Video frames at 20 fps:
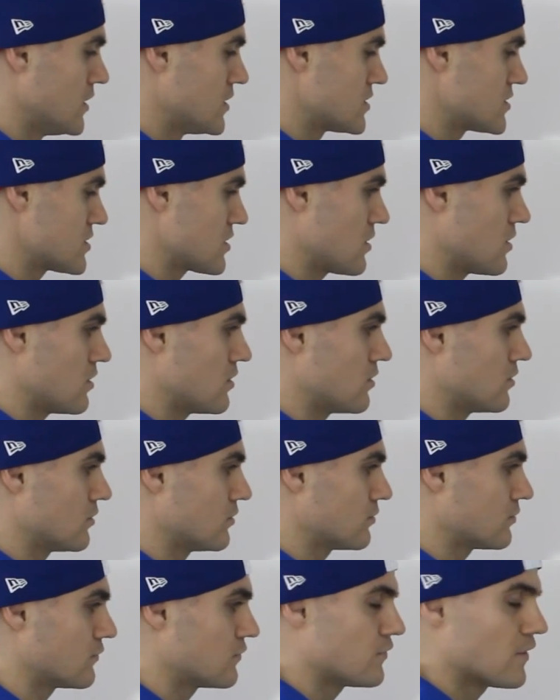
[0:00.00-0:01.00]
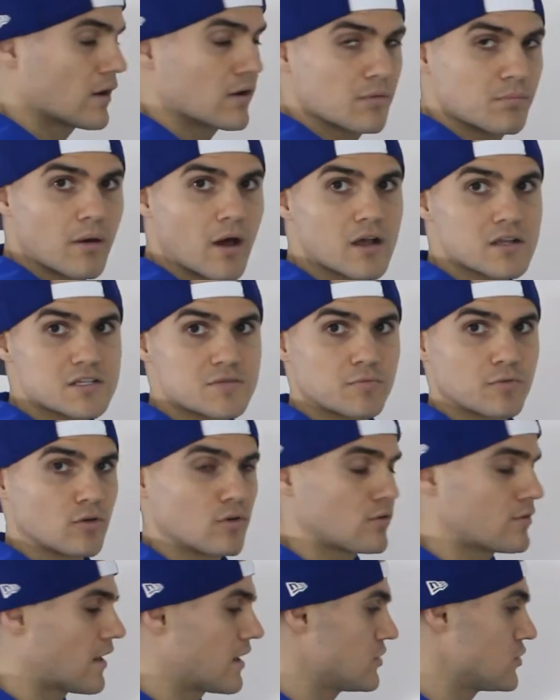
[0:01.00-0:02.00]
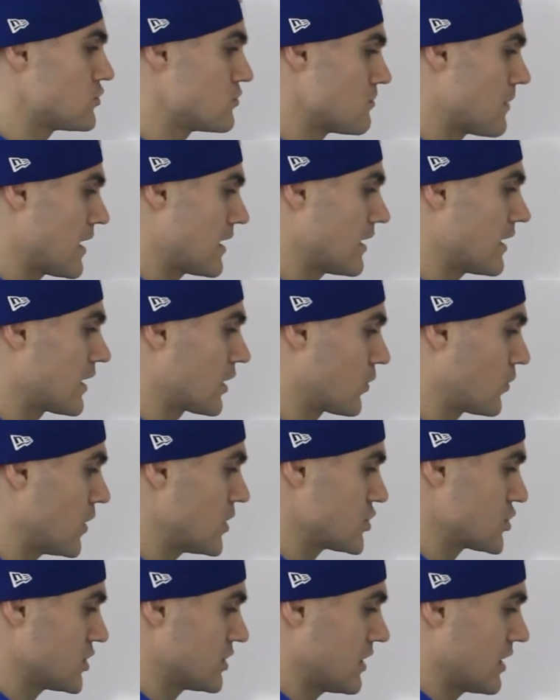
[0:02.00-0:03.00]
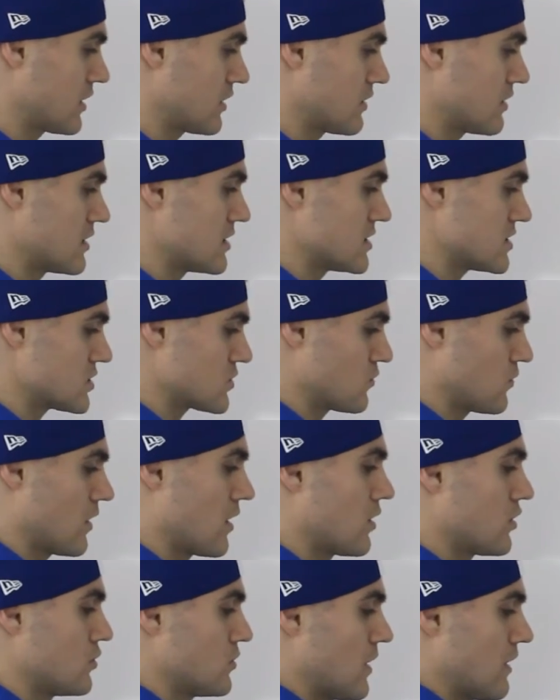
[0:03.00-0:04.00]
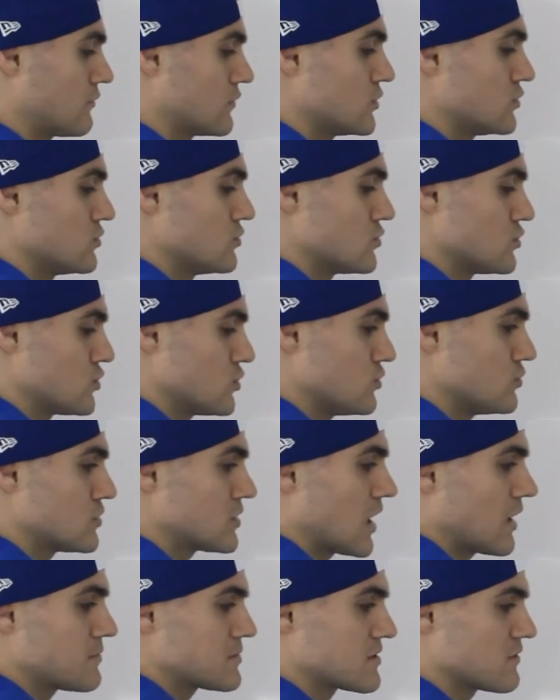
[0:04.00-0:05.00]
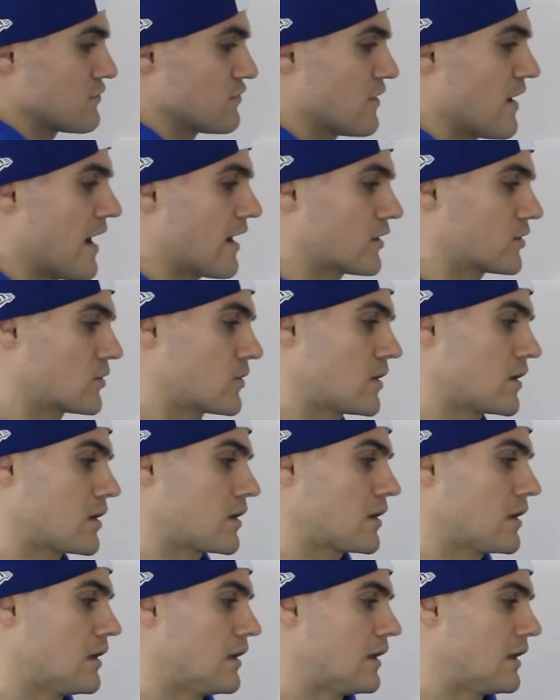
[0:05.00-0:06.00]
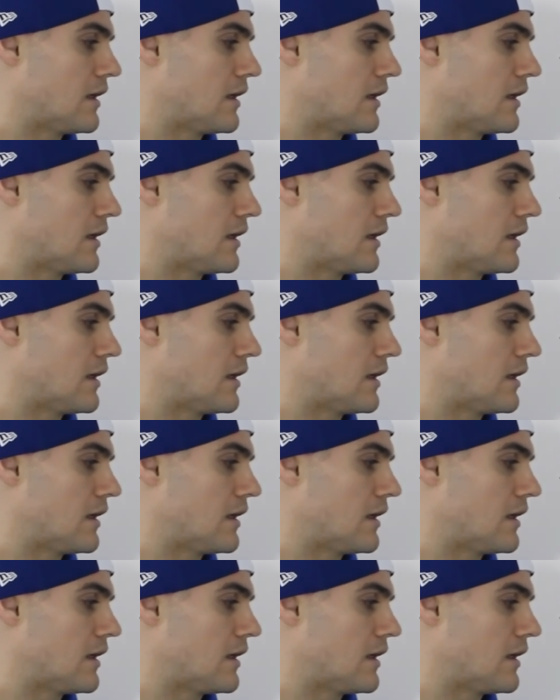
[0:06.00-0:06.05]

So very possible that you may get a question like this where you have to do two types of factoring